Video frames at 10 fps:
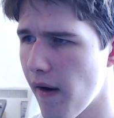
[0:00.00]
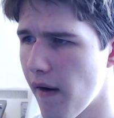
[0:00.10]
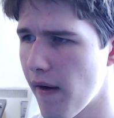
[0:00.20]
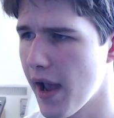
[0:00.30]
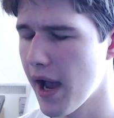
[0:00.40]

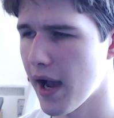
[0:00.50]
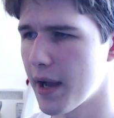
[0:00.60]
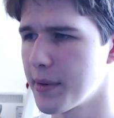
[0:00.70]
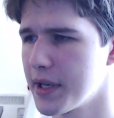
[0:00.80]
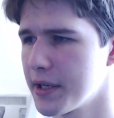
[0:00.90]
yeah, I
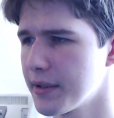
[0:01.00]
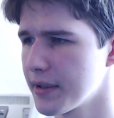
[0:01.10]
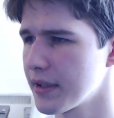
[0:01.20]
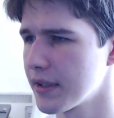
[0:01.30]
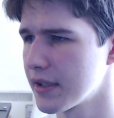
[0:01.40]
mean,
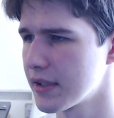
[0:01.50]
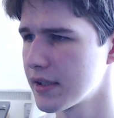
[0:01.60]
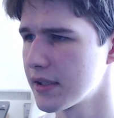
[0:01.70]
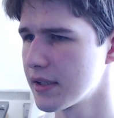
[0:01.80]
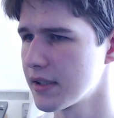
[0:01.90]

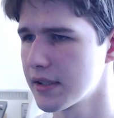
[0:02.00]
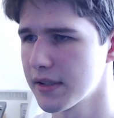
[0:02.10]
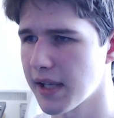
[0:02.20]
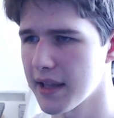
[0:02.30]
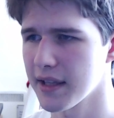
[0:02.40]

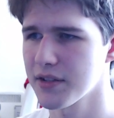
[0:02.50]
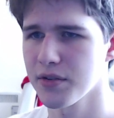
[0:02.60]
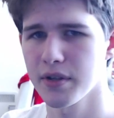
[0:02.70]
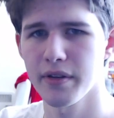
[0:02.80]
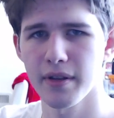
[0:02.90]
that's
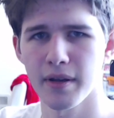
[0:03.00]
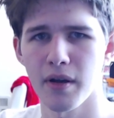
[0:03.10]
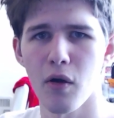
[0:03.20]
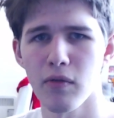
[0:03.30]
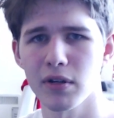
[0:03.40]
sort of the
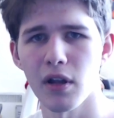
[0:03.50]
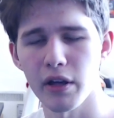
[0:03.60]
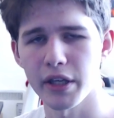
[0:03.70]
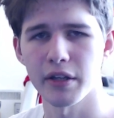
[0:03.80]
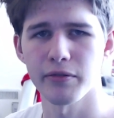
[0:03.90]

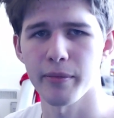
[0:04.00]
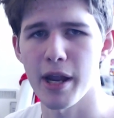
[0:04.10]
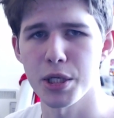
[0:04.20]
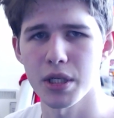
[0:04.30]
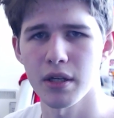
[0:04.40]
overclocking
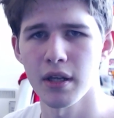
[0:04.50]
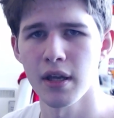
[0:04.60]
information.